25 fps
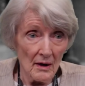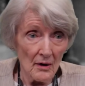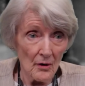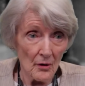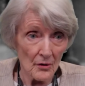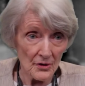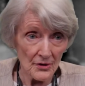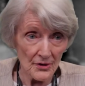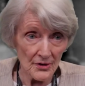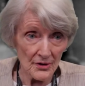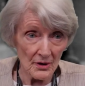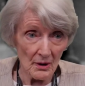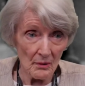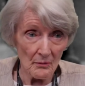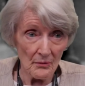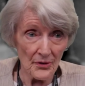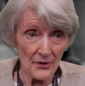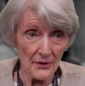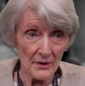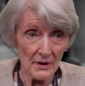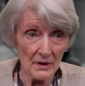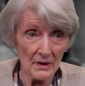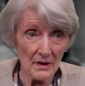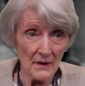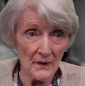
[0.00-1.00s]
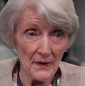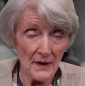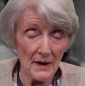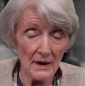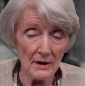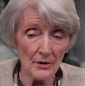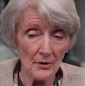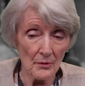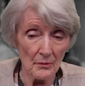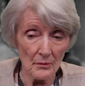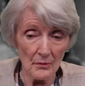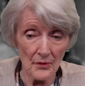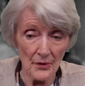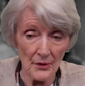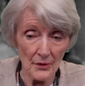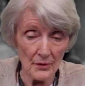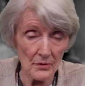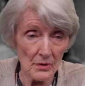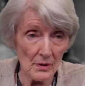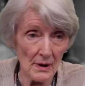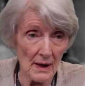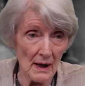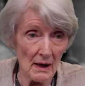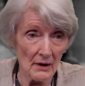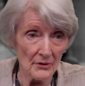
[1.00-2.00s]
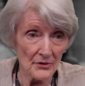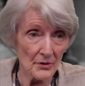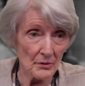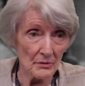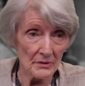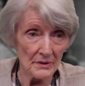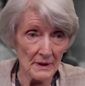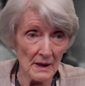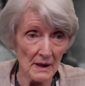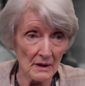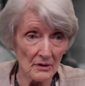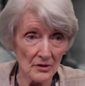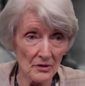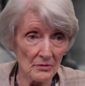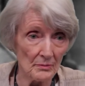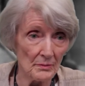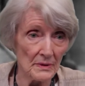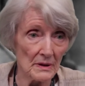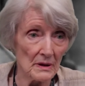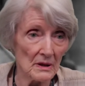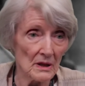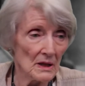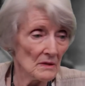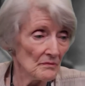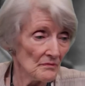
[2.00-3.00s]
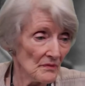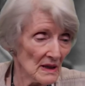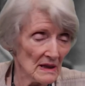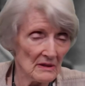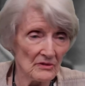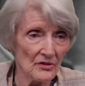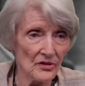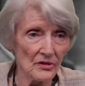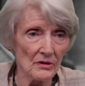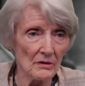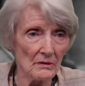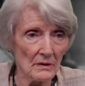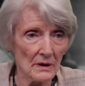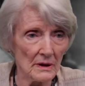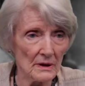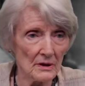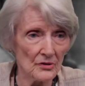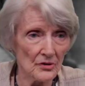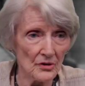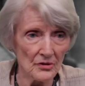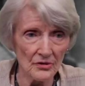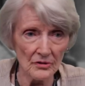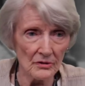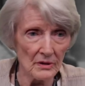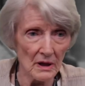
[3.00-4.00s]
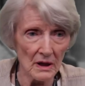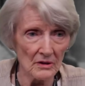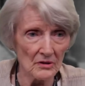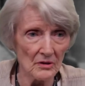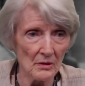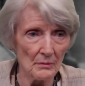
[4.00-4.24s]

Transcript: or something, you, the crowds would get to be in, instantly just wow.